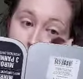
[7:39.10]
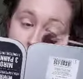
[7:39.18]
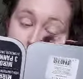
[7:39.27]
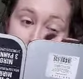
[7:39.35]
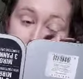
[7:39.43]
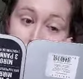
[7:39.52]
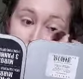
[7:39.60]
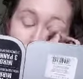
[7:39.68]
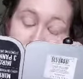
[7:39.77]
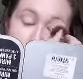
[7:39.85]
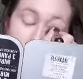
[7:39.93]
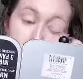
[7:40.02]
But since
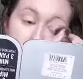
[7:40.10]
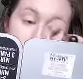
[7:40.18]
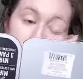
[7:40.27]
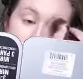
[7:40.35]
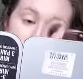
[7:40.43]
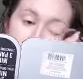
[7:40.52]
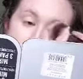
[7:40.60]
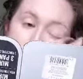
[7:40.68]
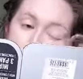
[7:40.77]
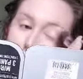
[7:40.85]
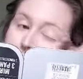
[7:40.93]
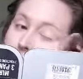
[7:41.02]
I don't wear it
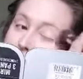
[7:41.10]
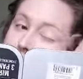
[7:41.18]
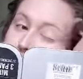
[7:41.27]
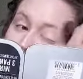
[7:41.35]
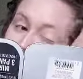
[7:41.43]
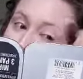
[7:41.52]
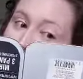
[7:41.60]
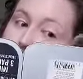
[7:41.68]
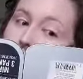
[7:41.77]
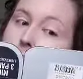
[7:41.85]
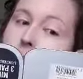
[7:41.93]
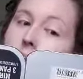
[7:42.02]
all the time,
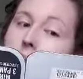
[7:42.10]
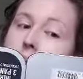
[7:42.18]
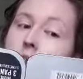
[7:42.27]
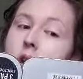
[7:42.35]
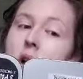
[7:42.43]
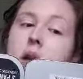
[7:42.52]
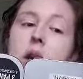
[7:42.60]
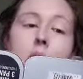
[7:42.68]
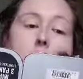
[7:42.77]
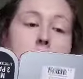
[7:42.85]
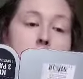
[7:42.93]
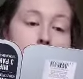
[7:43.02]
I try
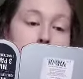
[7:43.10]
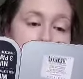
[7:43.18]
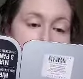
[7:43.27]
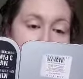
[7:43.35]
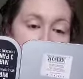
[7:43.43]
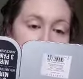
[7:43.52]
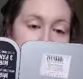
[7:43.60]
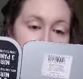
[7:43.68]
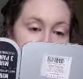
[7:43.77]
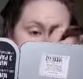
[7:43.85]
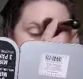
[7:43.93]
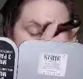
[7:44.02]
not to take
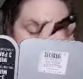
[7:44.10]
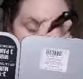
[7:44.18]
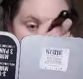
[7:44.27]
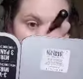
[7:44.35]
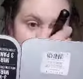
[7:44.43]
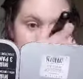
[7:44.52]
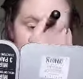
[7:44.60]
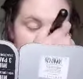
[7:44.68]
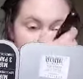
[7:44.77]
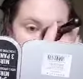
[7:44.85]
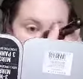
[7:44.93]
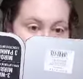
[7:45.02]
this a long,
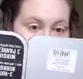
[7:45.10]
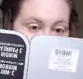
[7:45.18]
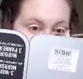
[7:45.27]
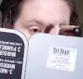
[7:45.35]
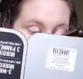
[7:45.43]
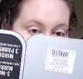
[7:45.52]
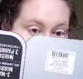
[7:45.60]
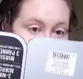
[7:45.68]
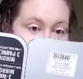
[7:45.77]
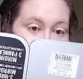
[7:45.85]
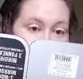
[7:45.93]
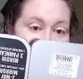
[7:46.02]
elaborate
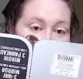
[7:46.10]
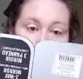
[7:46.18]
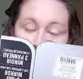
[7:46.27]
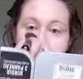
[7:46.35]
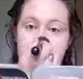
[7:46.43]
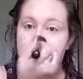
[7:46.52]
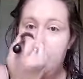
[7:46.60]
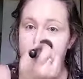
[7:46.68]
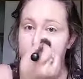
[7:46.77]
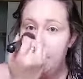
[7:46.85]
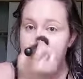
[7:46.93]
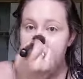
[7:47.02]
routine every single time
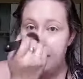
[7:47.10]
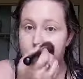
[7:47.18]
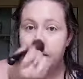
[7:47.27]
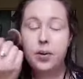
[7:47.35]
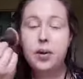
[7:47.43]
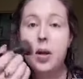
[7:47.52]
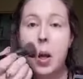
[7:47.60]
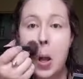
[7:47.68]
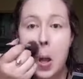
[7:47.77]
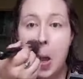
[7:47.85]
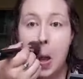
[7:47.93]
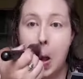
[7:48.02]
I put makeup on.
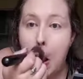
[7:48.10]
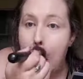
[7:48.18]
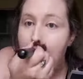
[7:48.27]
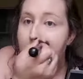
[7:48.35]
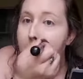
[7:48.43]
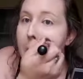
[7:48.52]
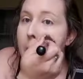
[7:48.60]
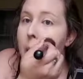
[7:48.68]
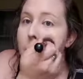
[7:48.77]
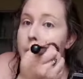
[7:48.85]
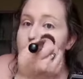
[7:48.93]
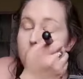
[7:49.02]

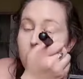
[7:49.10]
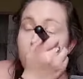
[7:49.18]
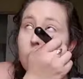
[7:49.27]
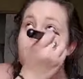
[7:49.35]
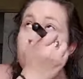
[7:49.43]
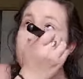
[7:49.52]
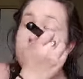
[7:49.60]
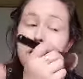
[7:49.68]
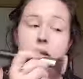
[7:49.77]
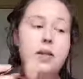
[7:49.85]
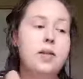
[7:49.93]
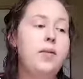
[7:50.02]
My goal
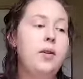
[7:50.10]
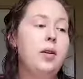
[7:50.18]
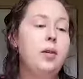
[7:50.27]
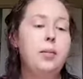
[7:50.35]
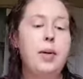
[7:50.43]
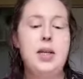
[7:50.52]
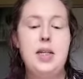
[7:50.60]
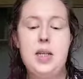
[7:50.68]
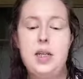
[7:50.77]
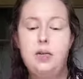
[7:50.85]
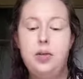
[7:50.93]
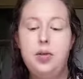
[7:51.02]
is for my
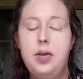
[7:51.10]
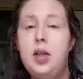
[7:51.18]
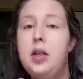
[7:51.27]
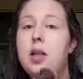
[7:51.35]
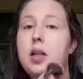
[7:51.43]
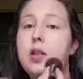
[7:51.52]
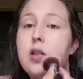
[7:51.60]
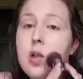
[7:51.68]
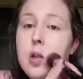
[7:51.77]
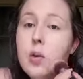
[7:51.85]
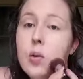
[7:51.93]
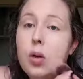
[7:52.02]
daily routine is
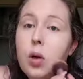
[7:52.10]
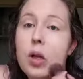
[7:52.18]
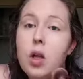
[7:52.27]
to